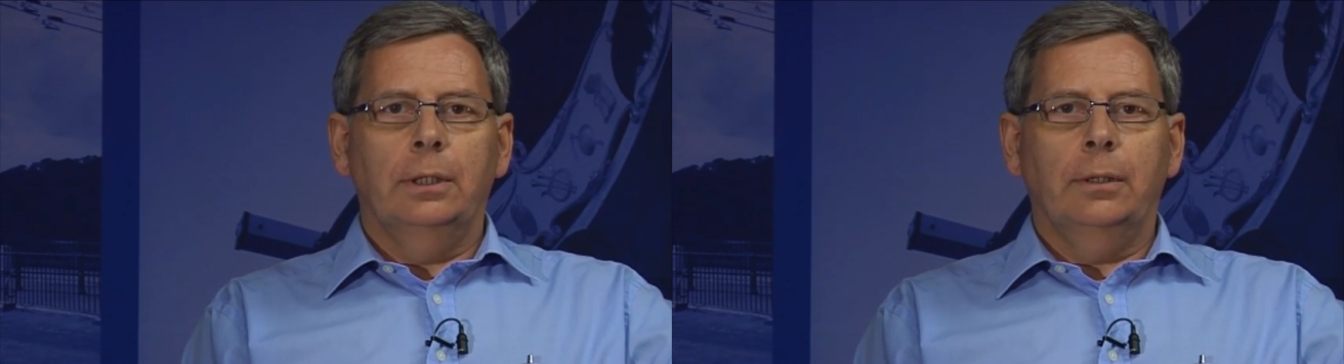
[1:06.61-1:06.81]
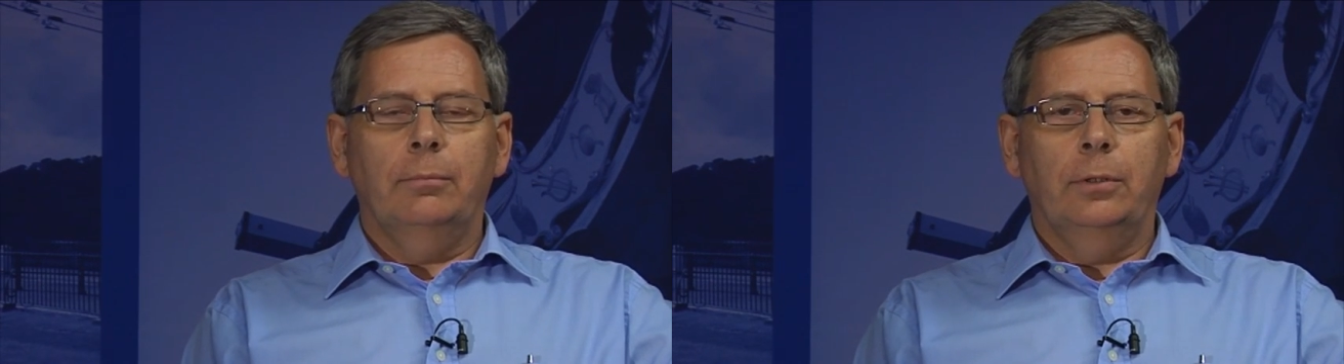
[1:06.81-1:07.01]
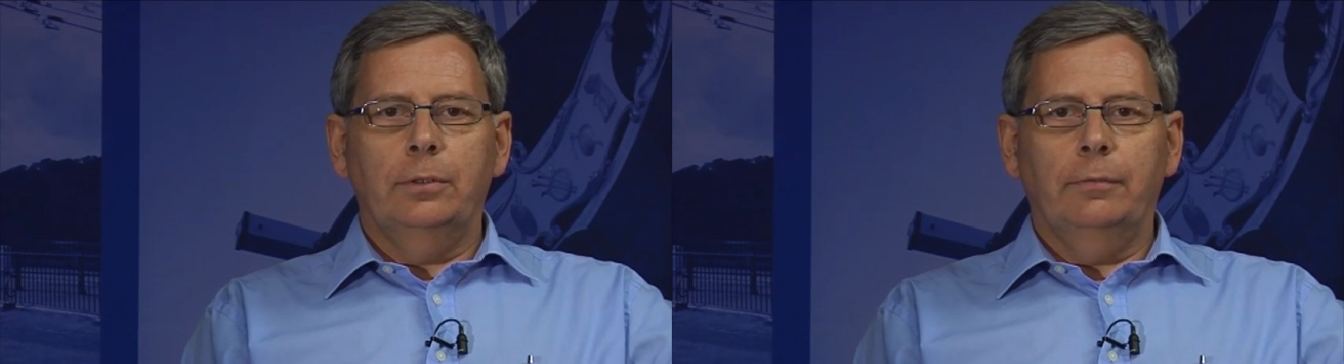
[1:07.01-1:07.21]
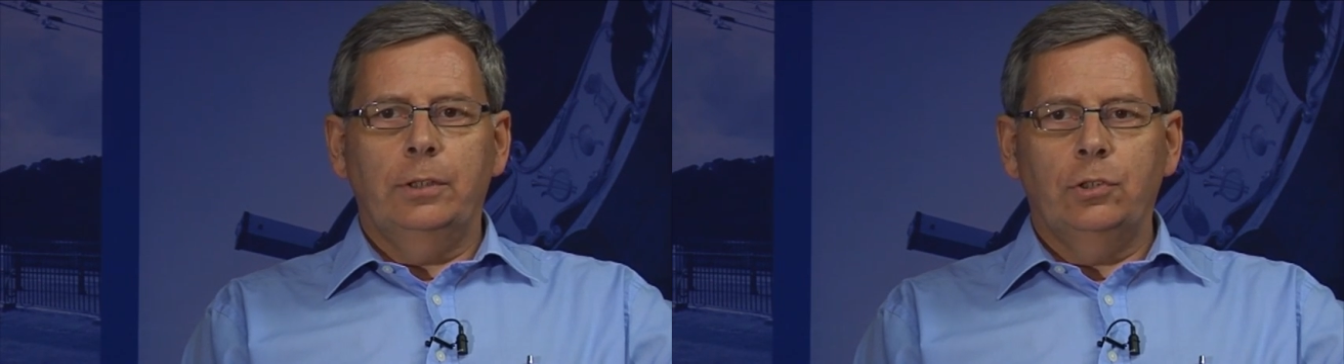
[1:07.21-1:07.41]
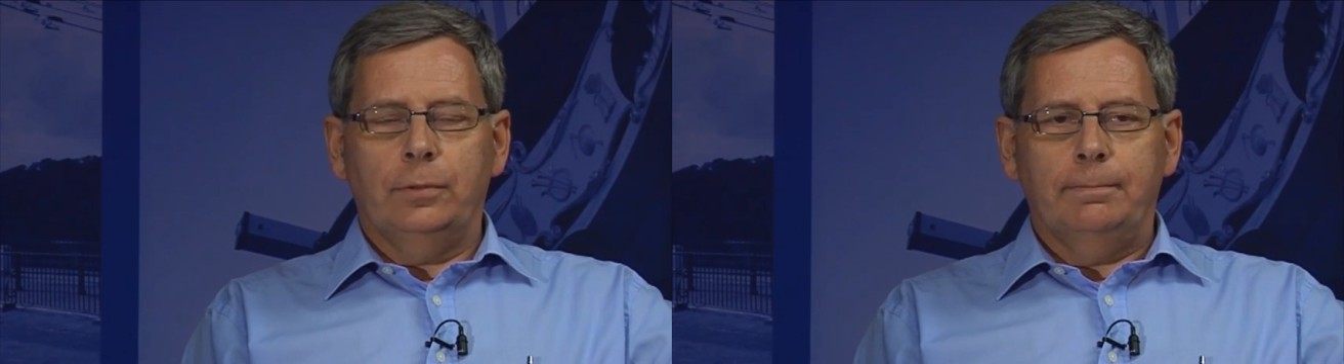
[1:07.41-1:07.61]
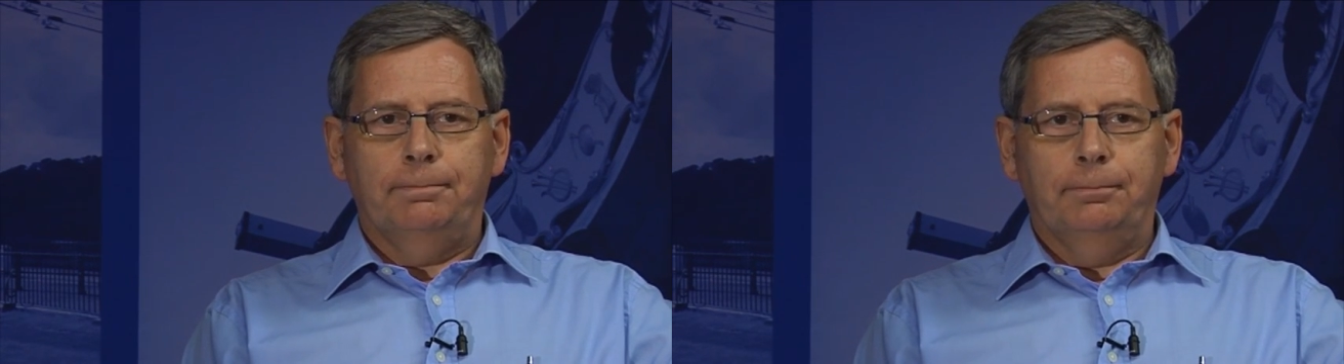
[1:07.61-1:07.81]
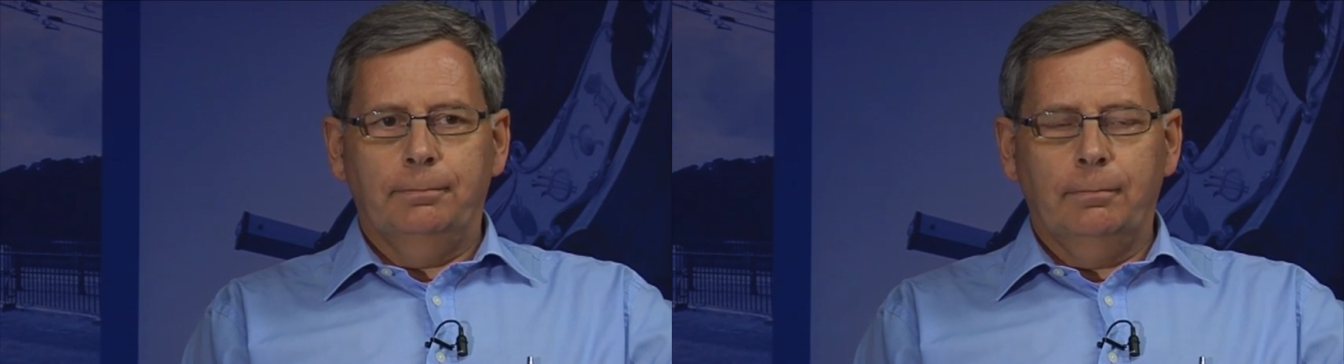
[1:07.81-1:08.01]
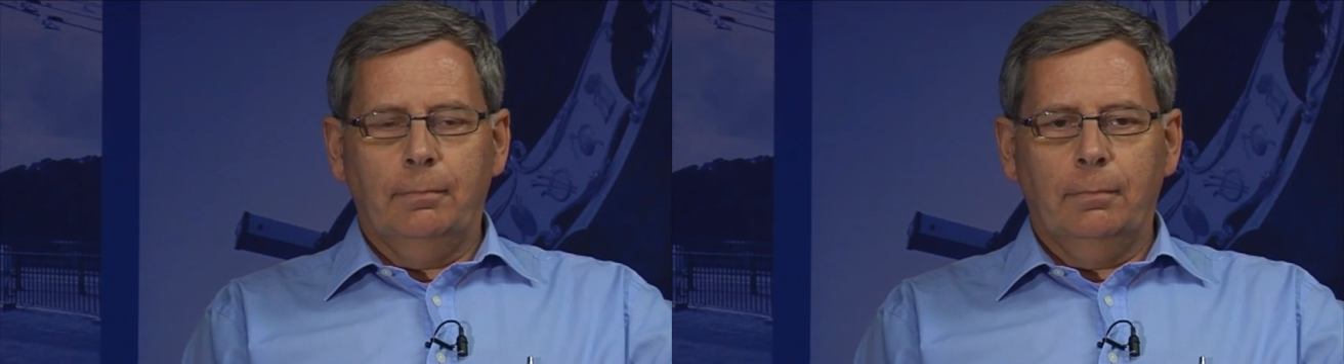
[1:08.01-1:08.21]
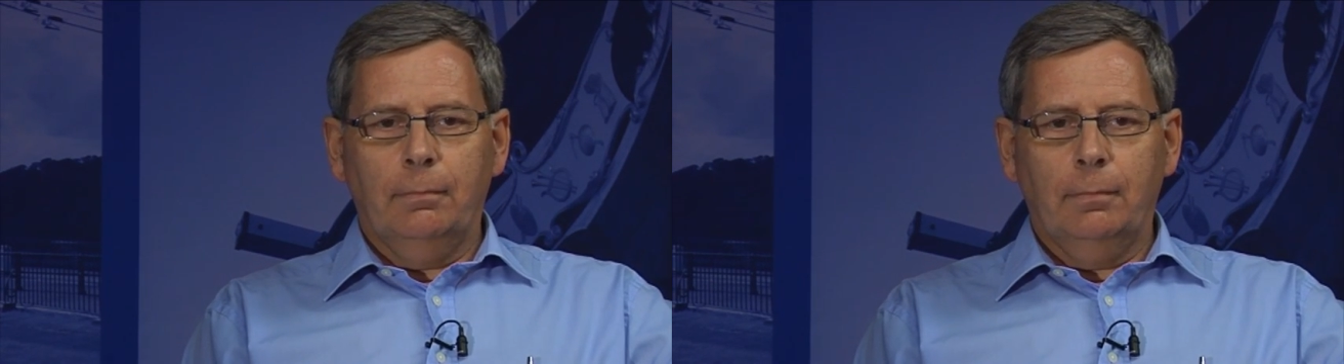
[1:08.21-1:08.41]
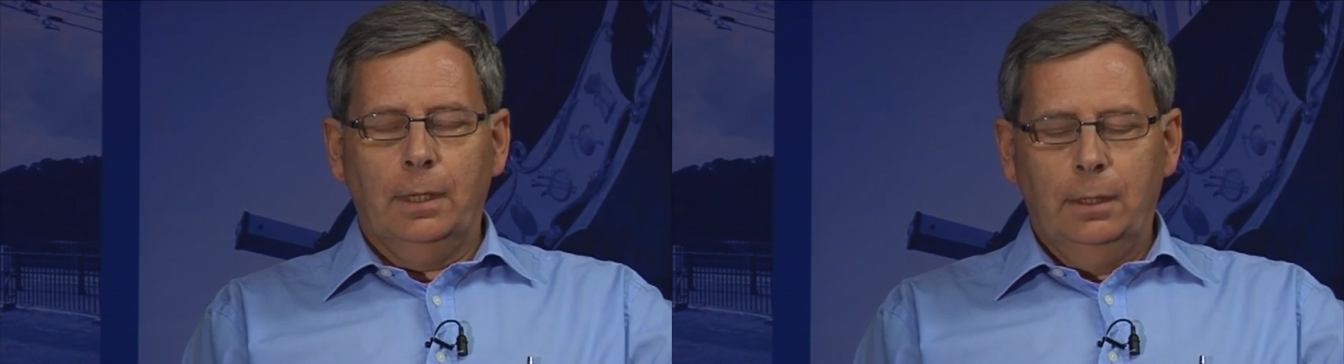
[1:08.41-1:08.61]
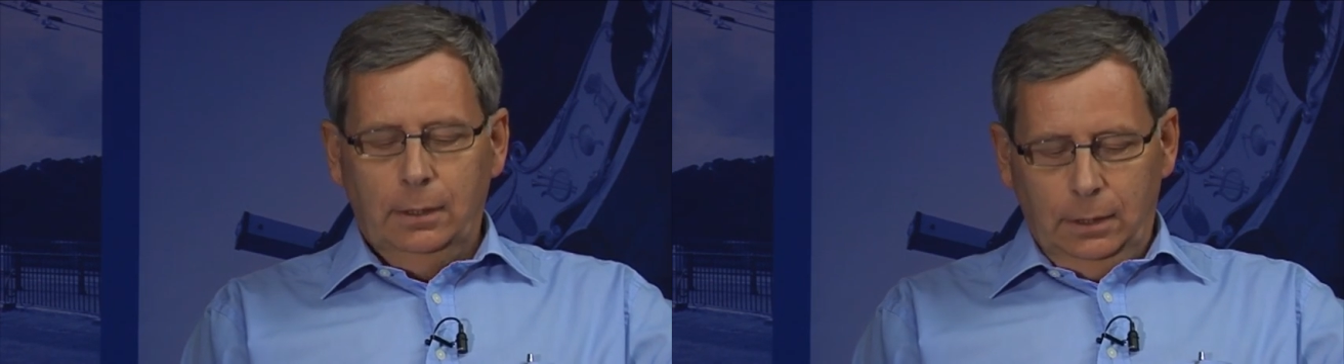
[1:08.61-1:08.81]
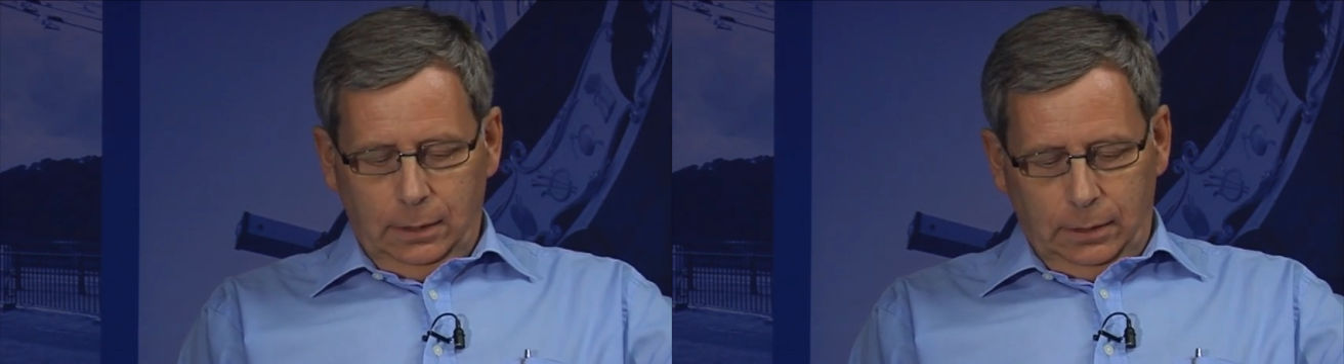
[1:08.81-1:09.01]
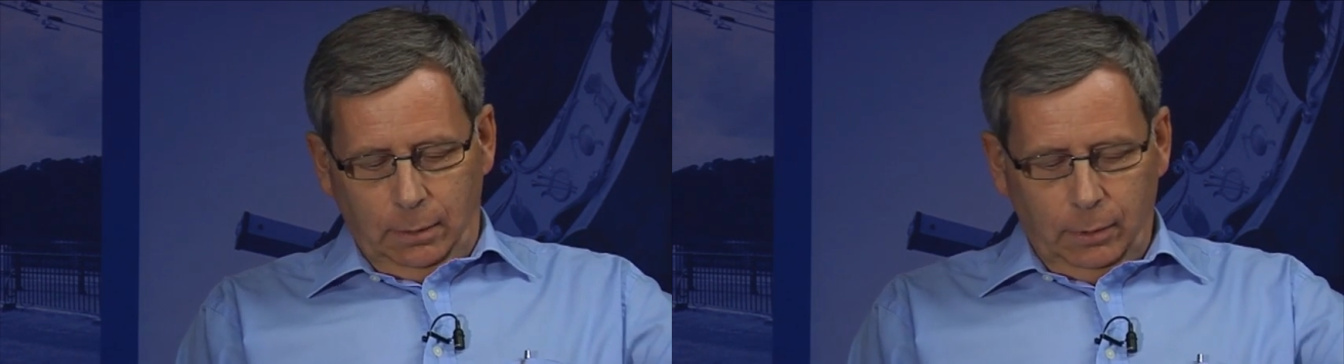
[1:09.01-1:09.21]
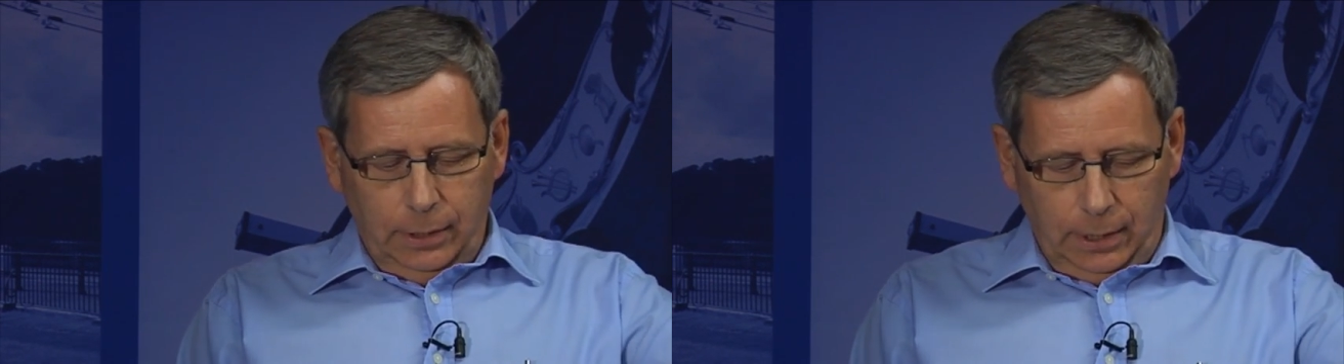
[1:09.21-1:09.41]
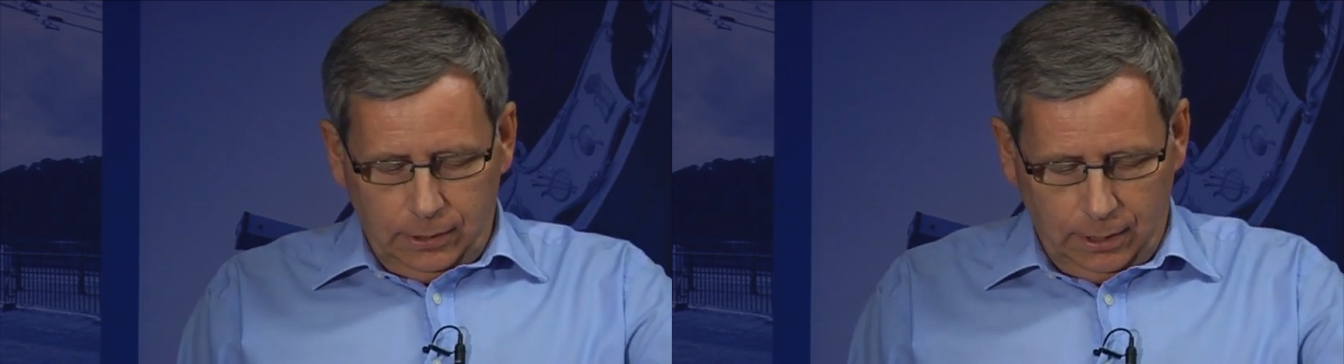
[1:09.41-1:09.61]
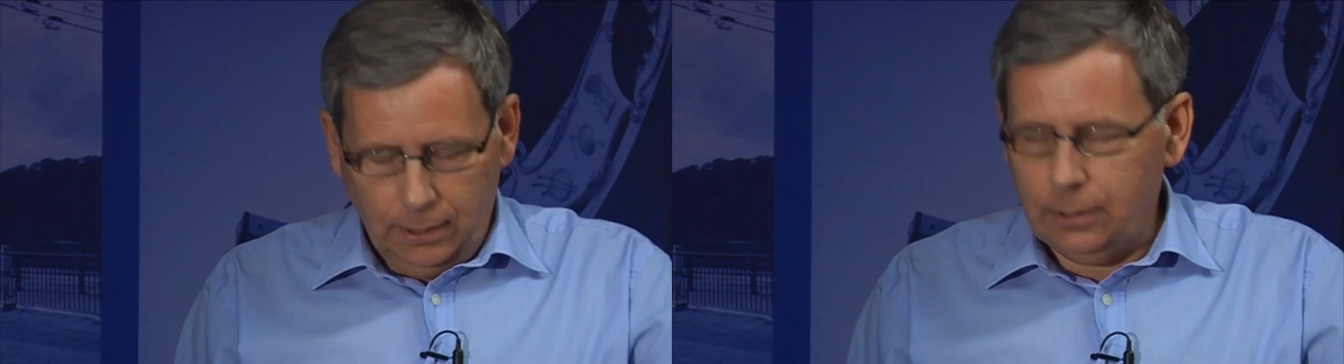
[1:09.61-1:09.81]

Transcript: and motivation. Now, my guest here